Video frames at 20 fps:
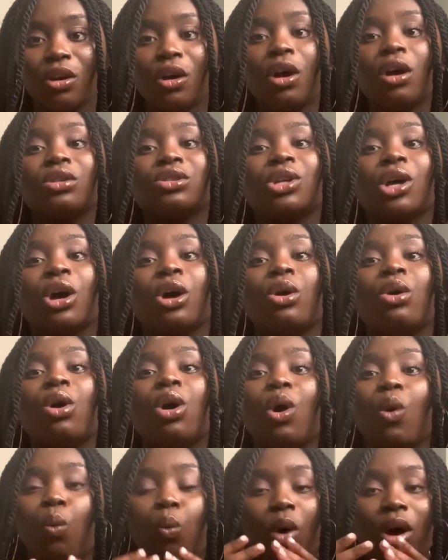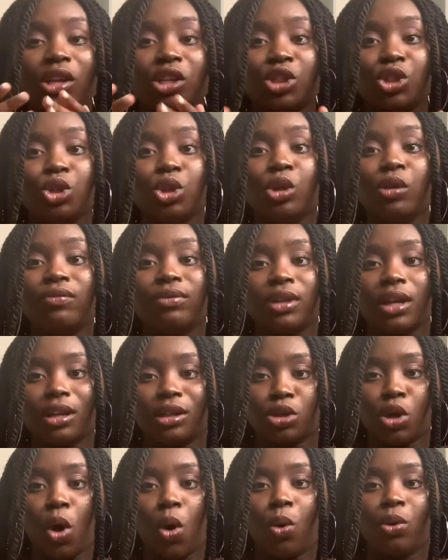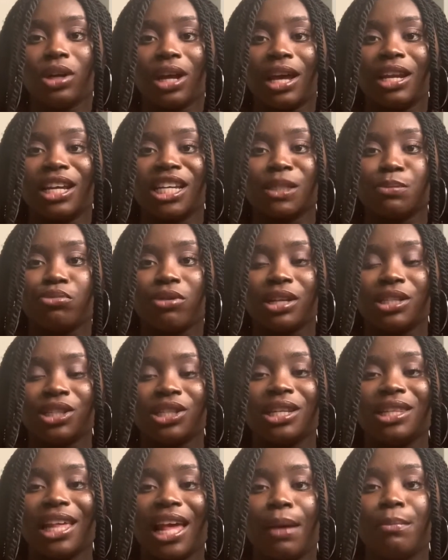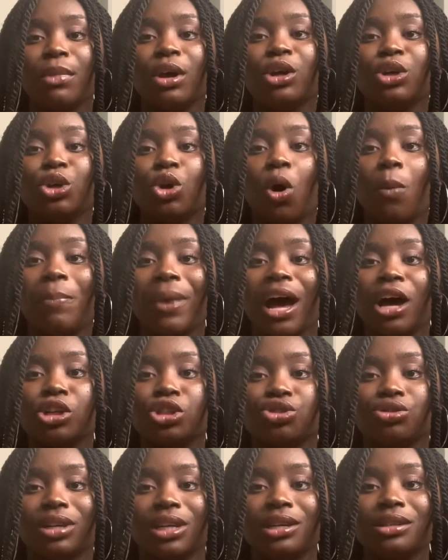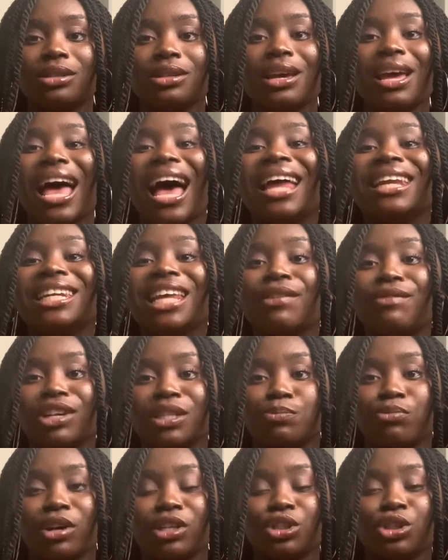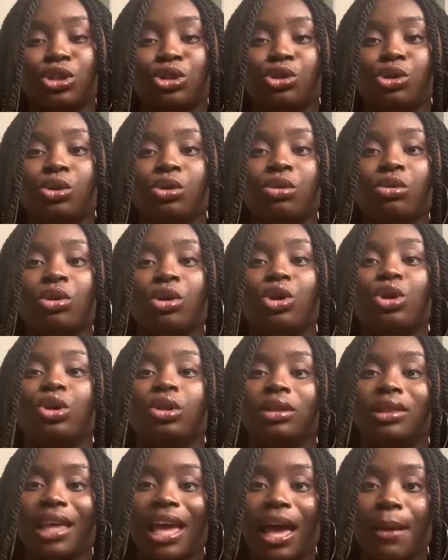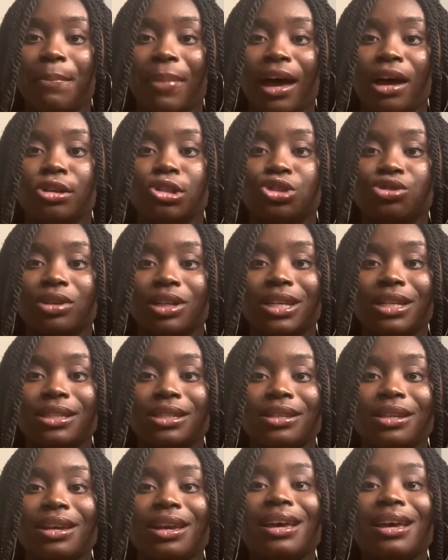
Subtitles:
So once you've told and expressed to them your boundaries and they've expressed to you their boundaries,